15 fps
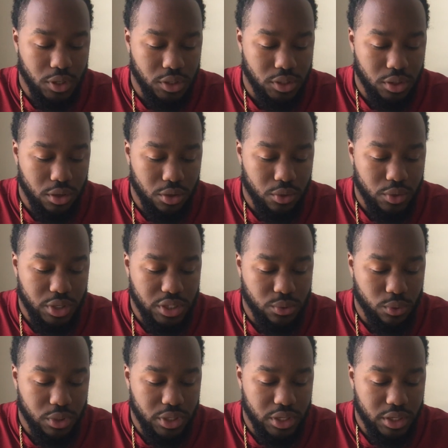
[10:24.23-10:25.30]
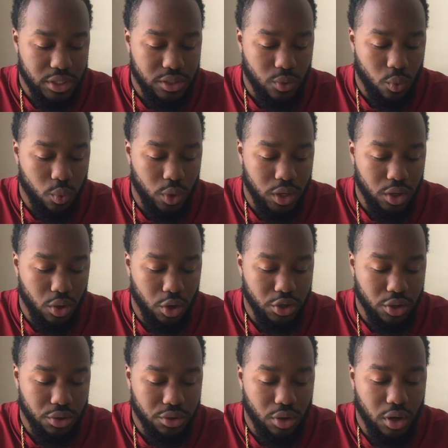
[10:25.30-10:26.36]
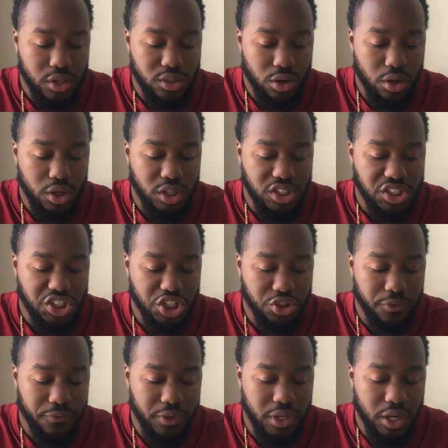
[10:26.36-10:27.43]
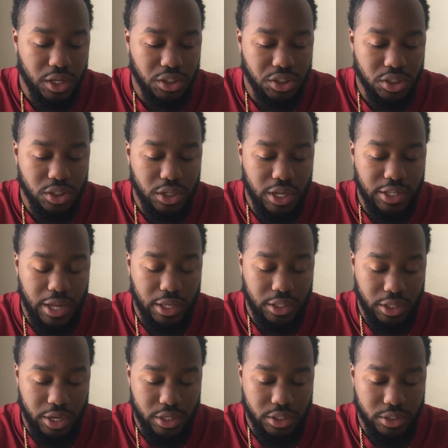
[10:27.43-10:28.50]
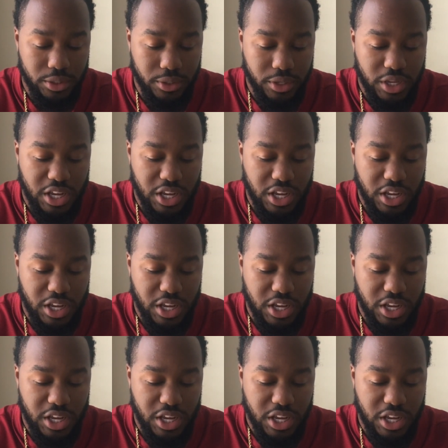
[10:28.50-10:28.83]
So this one is, what are your thoughts on gentrification in Atlanta,